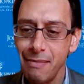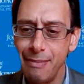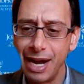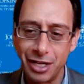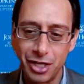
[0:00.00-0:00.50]

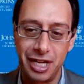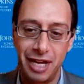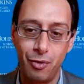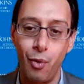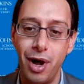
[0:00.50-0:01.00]
maybe I could just
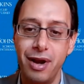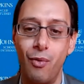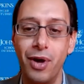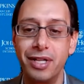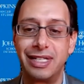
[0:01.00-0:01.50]
take
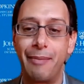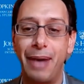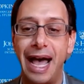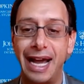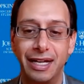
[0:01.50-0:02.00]
one
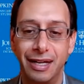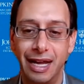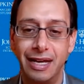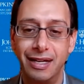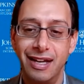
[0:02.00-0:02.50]
step back and
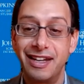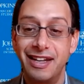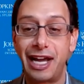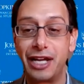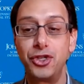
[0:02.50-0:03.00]

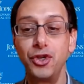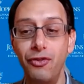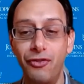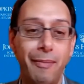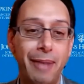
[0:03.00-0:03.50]
not get
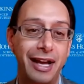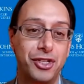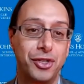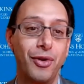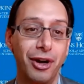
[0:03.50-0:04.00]
too far back
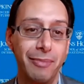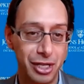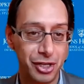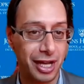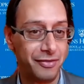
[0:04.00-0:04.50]
historical,
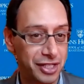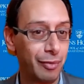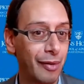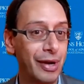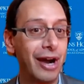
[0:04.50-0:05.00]
but just kind of
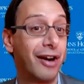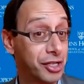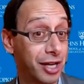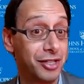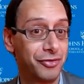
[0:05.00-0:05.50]
see where we are
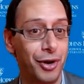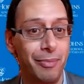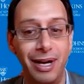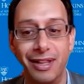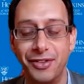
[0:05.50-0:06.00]
on Chinese
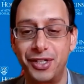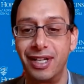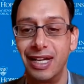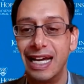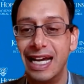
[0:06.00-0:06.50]
foreign
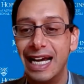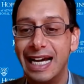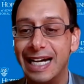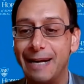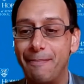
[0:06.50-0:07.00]
policy,
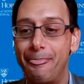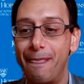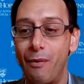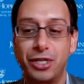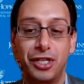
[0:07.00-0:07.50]

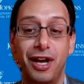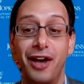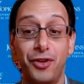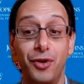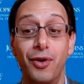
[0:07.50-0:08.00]
which has
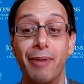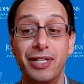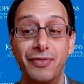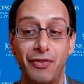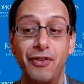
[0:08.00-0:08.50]
gone through a
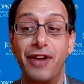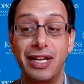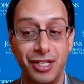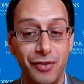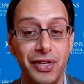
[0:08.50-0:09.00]
bunch of different
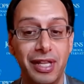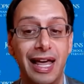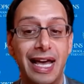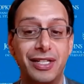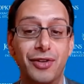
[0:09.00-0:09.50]
phases over the
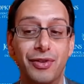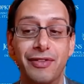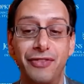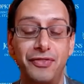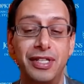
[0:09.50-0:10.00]
last
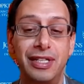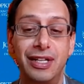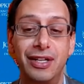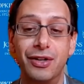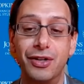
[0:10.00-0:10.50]
150
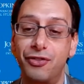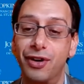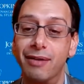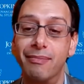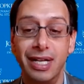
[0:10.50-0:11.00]
years,
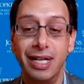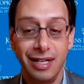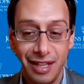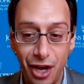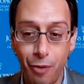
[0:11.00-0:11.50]
from
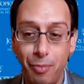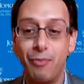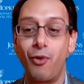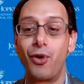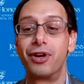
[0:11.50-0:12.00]
the
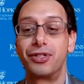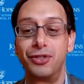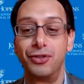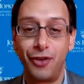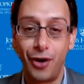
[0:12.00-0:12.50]
Opium
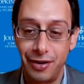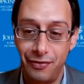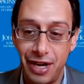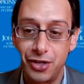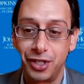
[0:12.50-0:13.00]
Wars to foreign
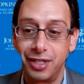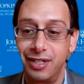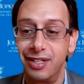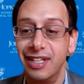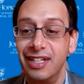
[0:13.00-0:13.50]

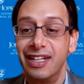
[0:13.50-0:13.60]
invasion,